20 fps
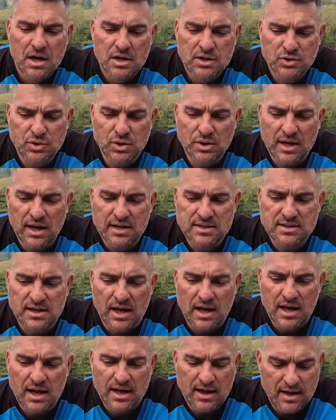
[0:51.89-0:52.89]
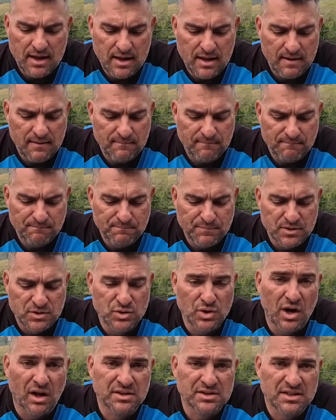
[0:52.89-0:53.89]
To that, I
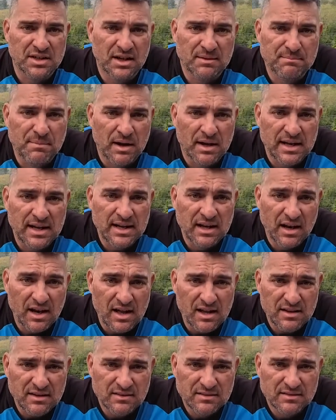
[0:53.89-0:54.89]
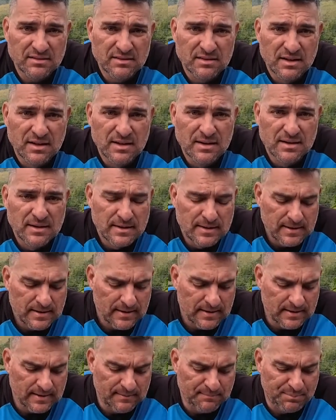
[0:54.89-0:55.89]
do alternate my leader line.
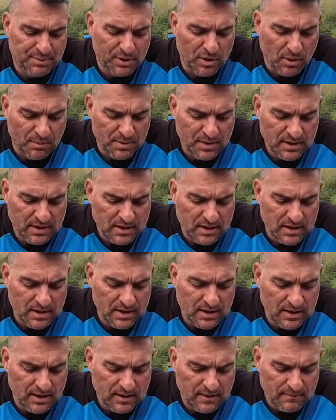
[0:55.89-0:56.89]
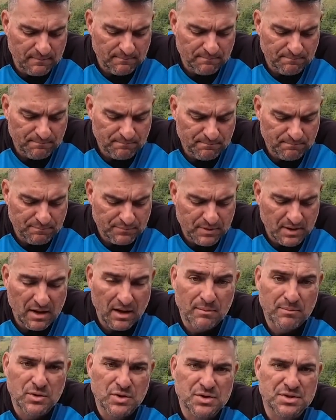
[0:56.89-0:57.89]
Predominantly,
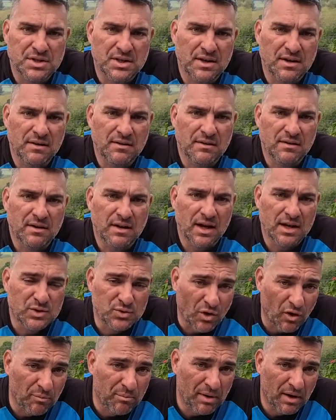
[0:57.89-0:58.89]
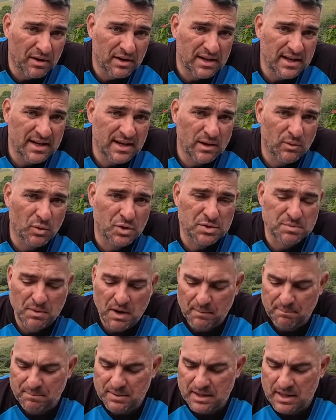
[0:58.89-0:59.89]
I'm using a 12-pound leader, which
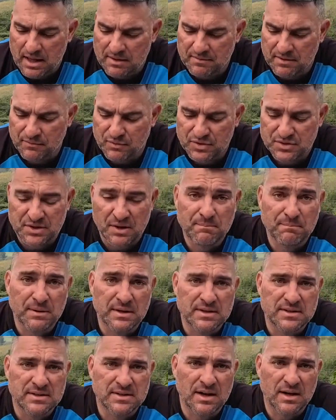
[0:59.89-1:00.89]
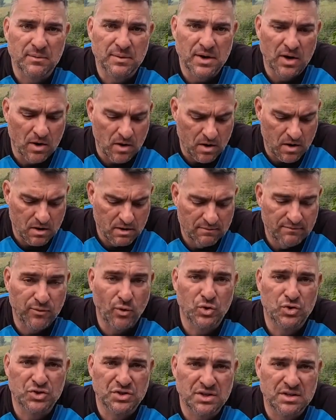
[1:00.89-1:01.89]
might be heavy for some, but we are
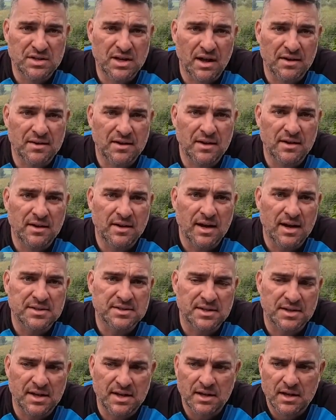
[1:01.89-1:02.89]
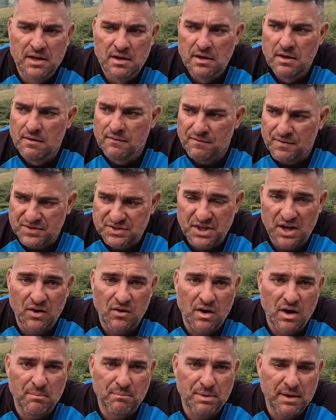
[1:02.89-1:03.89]
fortunate down here in KZN, fishing
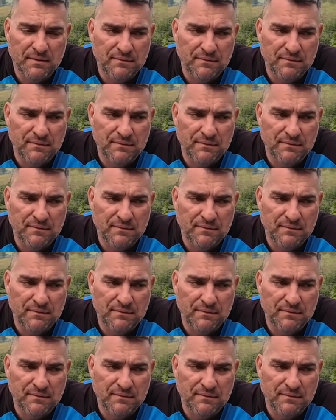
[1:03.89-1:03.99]
around big